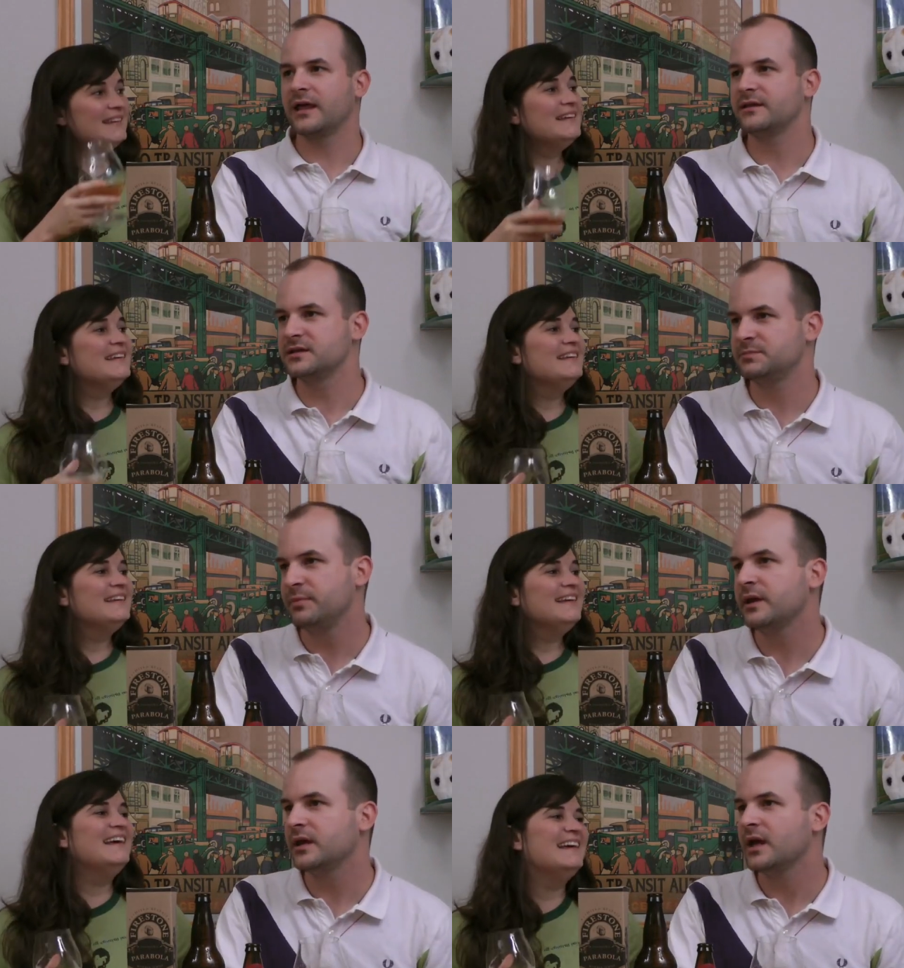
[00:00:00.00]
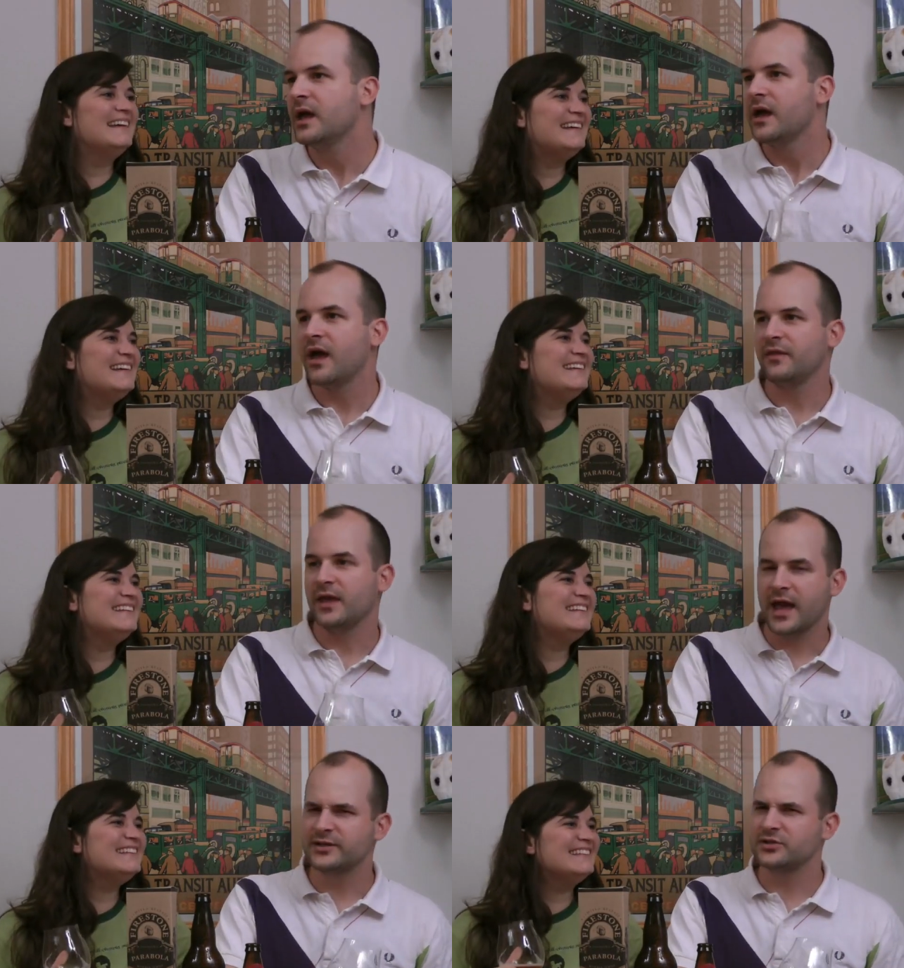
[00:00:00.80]
Speaker 1: can this be? And
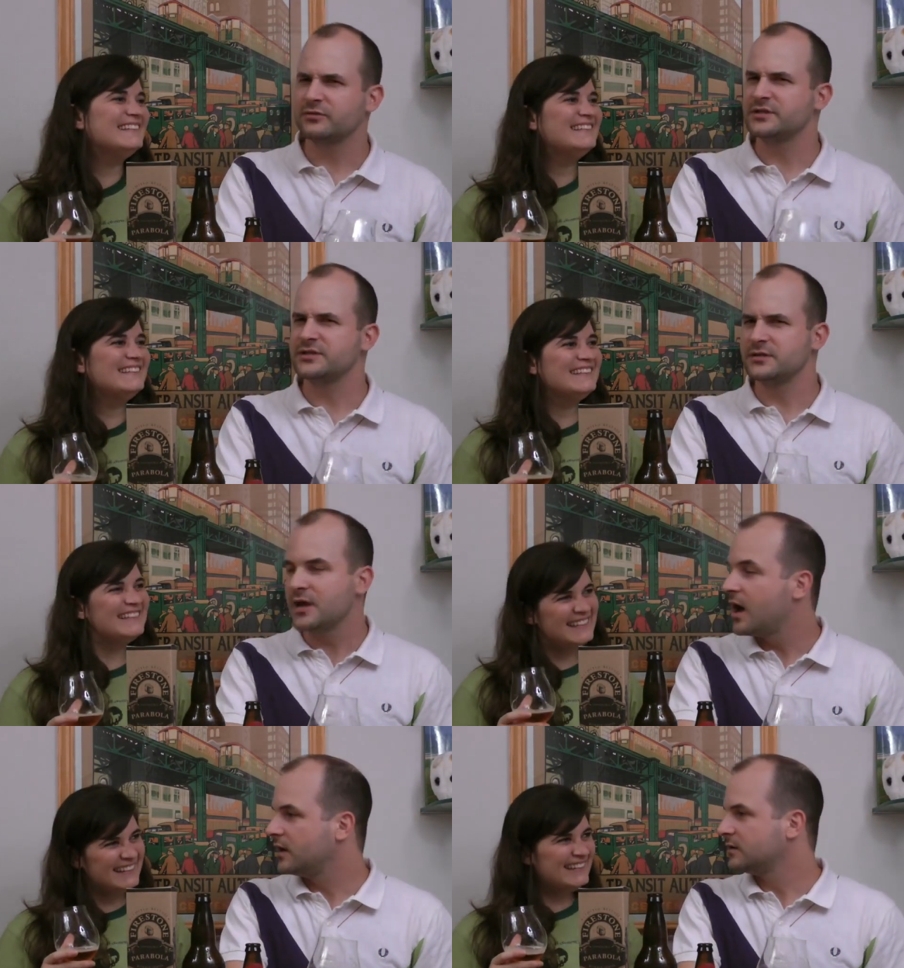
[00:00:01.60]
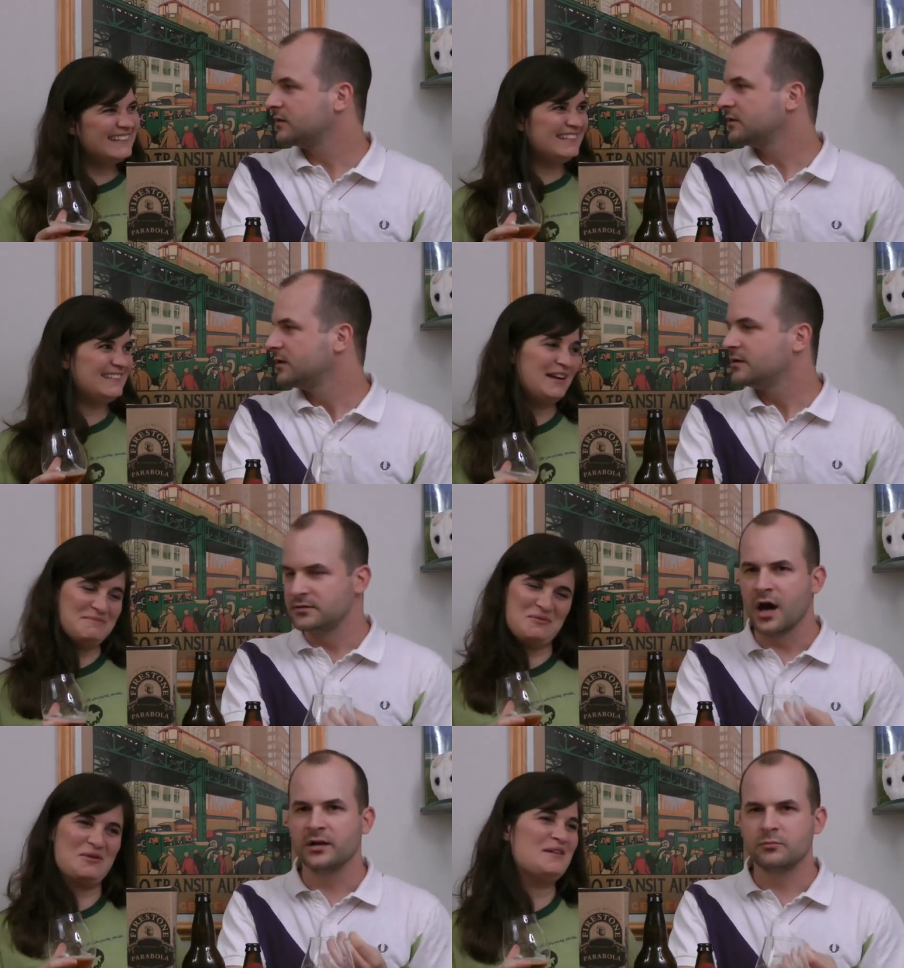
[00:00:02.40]
the answer is none.
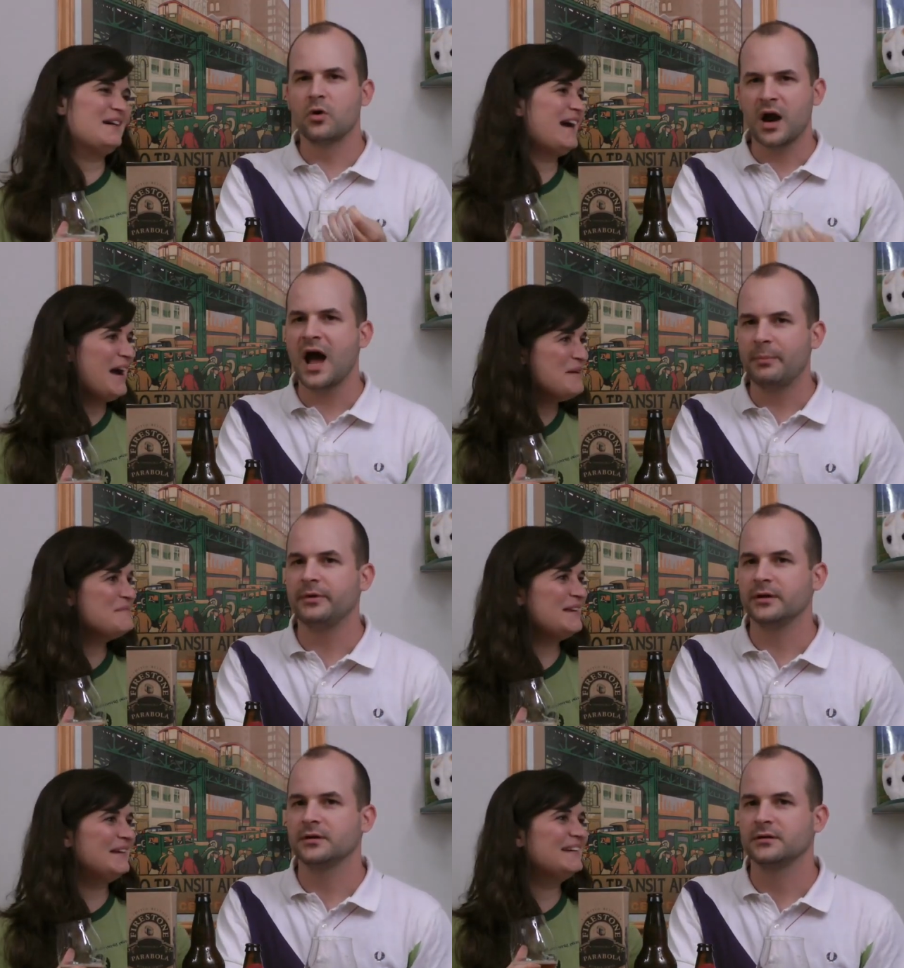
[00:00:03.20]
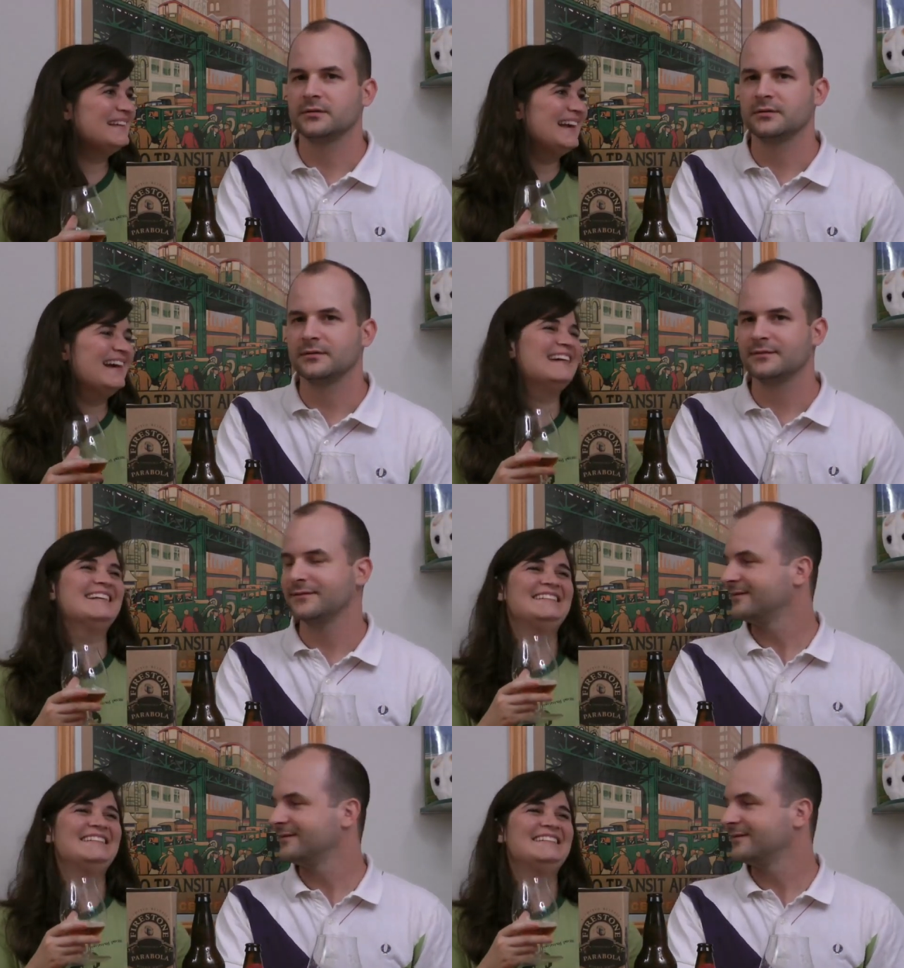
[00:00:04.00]
None. None more hoppier. Yeah.